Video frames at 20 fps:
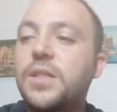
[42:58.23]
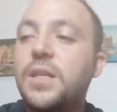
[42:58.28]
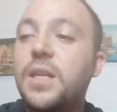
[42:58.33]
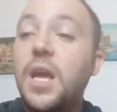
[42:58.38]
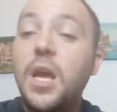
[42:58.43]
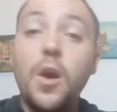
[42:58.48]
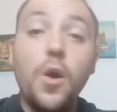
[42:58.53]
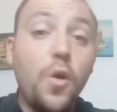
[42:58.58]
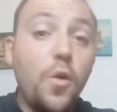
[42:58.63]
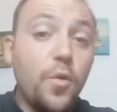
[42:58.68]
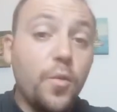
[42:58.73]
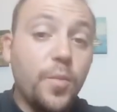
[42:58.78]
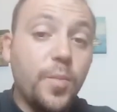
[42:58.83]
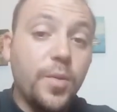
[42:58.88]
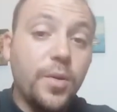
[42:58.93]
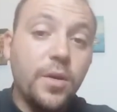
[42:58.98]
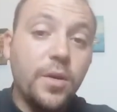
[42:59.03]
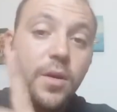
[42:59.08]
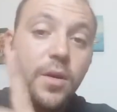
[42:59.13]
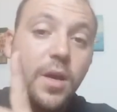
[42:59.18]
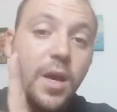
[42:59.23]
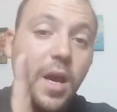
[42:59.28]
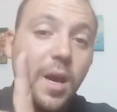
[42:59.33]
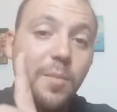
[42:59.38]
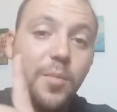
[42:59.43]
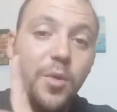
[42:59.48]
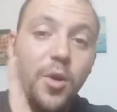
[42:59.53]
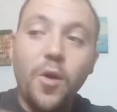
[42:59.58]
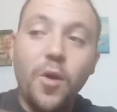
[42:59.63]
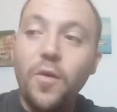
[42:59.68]
And I hope
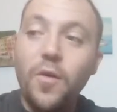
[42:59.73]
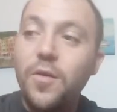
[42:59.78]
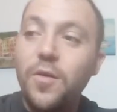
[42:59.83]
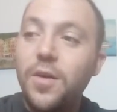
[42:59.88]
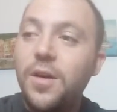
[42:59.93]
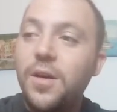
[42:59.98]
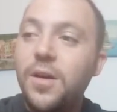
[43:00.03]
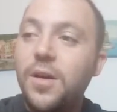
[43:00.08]
I'm not,